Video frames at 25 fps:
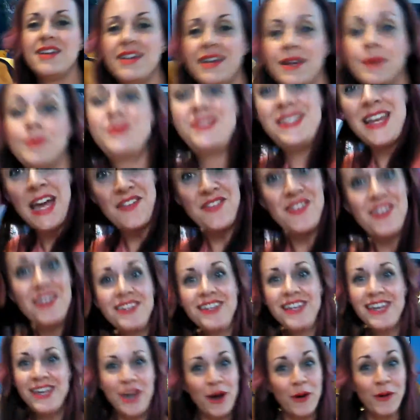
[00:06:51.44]
And I'm
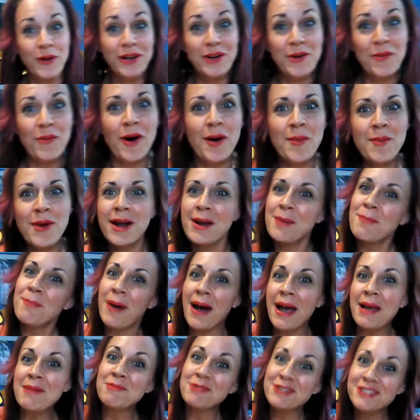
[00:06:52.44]
definitely going to Walmart and
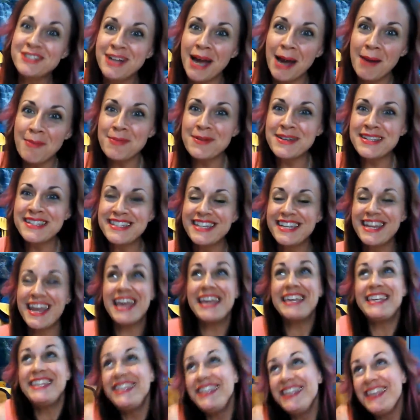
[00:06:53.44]
buying more Sharpies
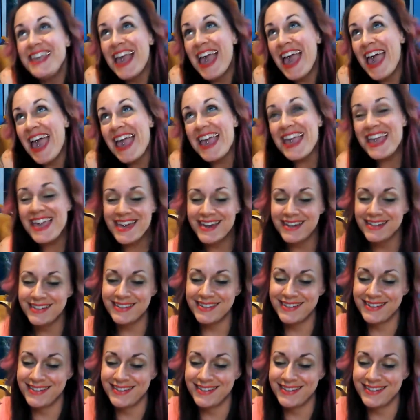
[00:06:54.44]
today, yay!